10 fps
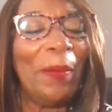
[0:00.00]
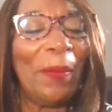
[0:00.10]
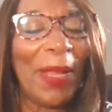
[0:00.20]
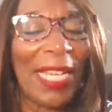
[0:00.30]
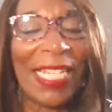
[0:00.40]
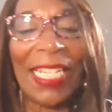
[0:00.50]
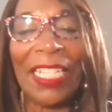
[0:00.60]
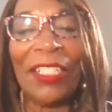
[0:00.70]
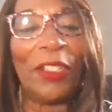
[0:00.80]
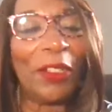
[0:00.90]

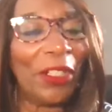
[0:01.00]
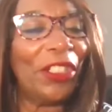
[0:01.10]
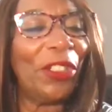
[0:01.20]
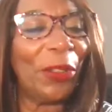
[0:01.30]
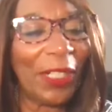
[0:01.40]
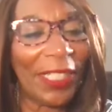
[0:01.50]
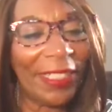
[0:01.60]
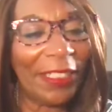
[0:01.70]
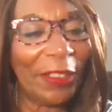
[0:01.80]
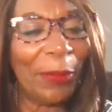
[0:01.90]
making your
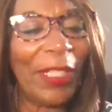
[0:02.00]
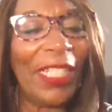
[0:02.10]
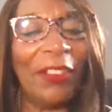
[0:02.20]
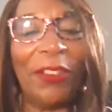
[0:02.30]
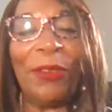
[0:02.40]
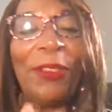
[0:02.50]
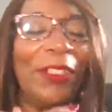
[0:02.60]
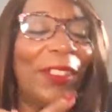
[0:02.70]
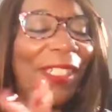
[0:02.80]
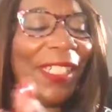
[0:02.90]
choices because you
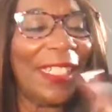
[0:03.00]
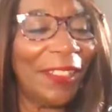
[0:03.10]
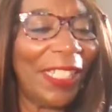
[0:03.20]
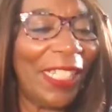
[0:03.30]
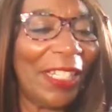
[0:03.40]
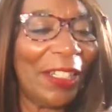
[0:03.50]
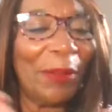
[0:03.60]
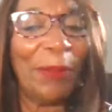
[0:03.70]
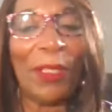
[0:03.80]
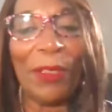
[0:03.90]
are still
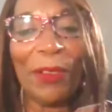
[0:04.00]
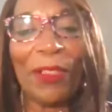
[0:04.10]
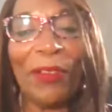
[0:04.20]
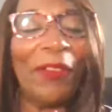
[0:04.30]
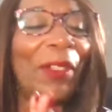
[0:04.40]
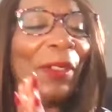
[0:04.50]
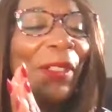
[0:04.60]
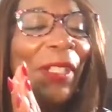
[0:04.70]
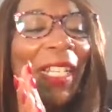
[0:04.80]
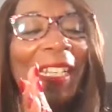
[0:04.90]
here,
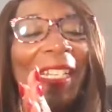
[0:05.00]
beautiful,